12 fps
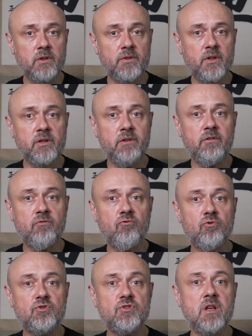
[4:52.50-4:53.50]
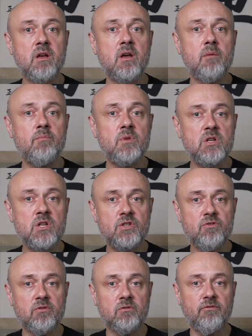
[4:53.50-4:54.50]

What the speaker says: The liver rules the ministral